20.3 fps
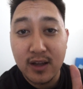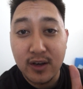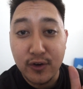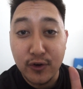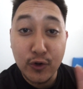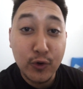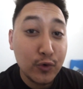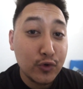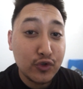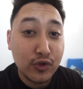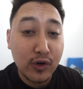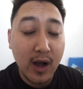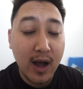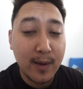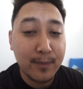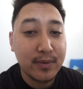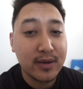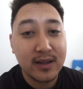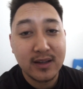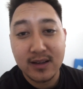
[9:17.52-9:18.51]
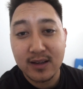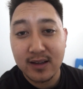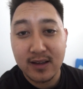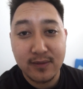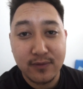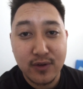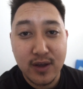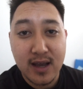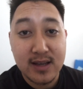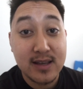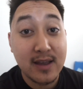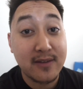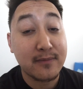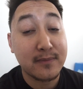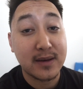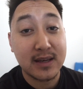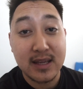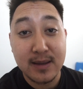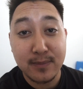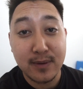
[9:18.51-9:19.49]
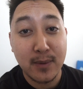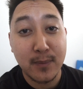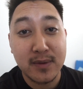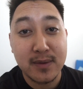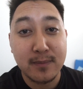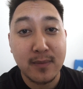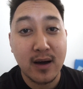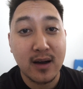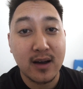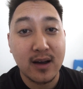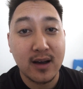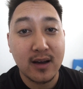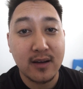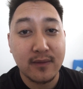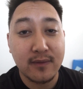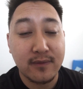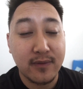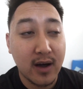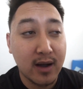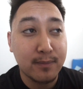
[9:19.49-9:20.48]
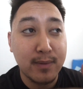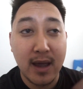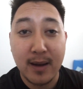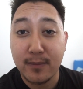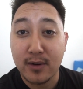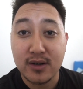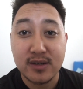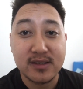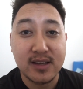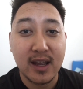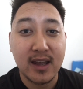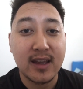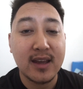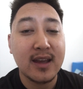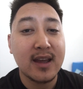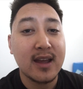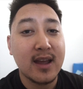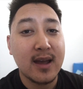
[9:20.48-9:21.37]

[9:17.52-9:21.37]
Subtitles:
New drop, if you guys haven't been keeping up with the PhongPack merch site,